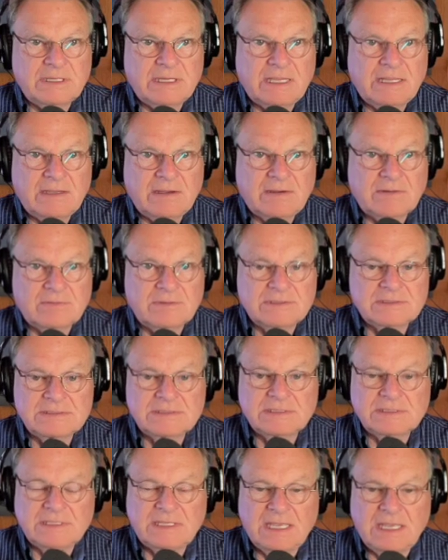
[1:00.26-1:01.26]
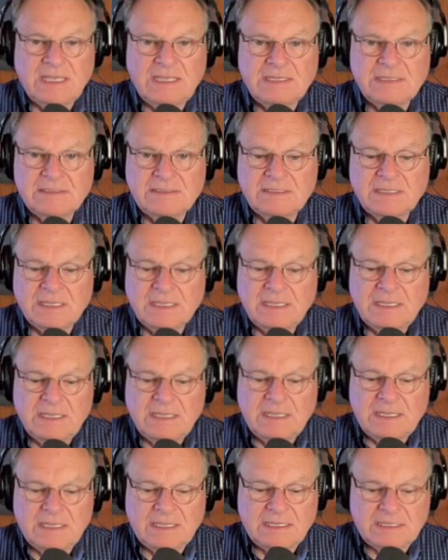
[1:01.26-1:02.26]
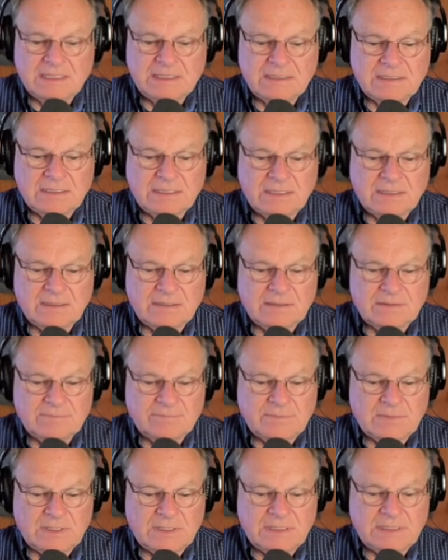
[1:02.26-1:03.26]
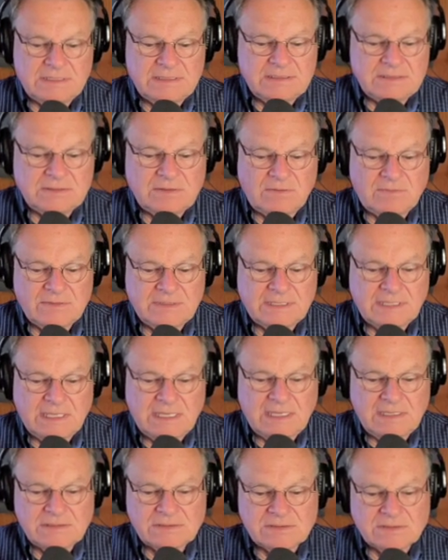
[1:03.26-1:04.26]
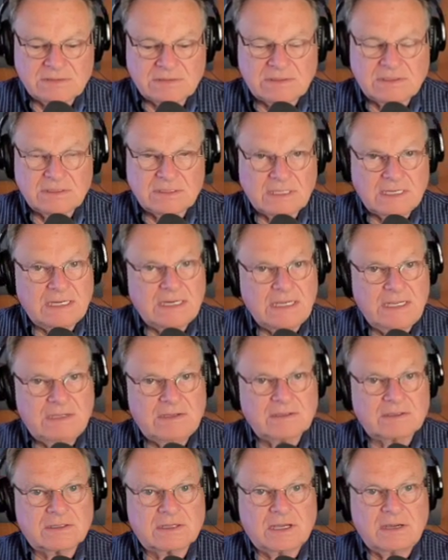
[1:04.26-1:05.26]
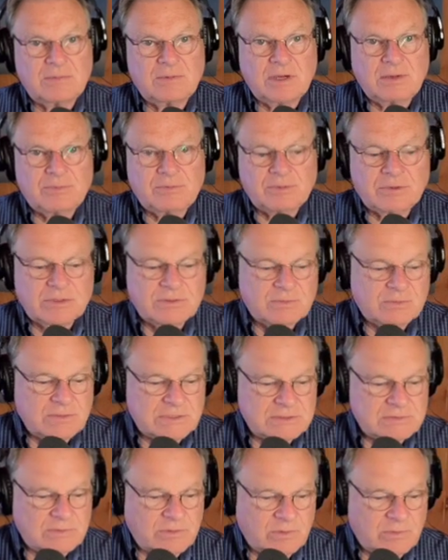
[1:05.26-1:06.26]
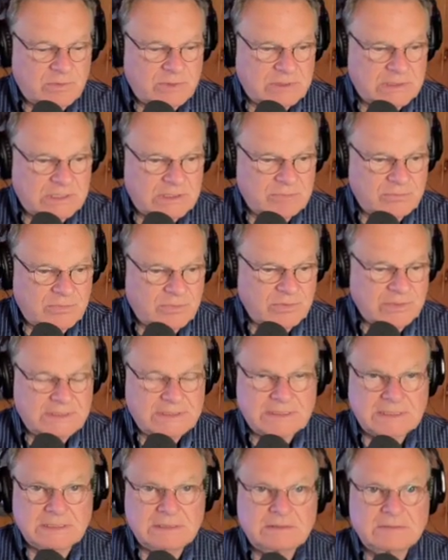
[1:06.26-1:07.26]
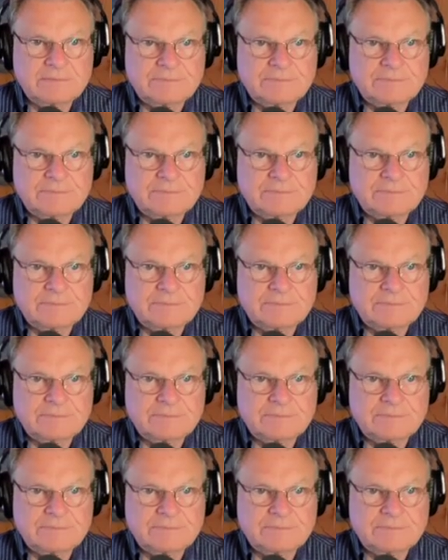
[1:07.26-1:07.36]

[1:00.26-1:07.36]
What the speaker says: how is it gained. And his only answer that he could come up with was, well, we can print it.